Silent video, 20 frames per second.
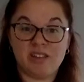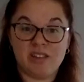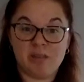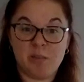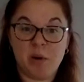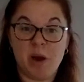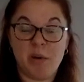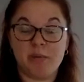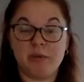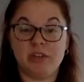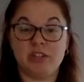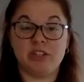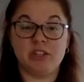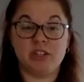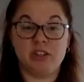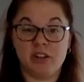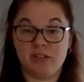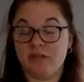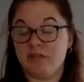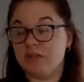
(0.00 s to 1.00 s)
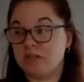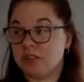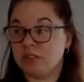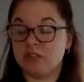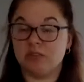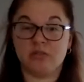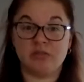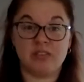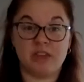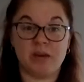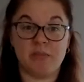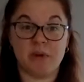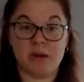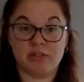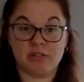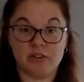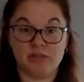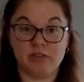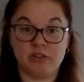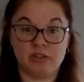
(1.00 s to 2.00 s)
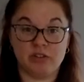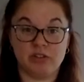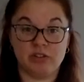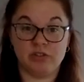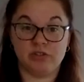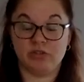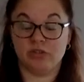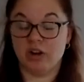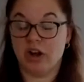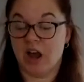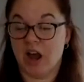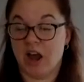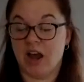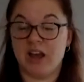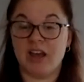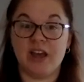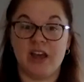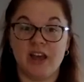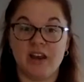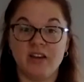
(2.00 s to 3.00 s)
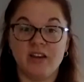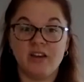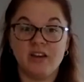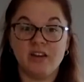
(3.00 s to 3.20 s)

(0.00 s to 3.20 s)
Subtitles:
the population of students at Mount Jefferson Junior High at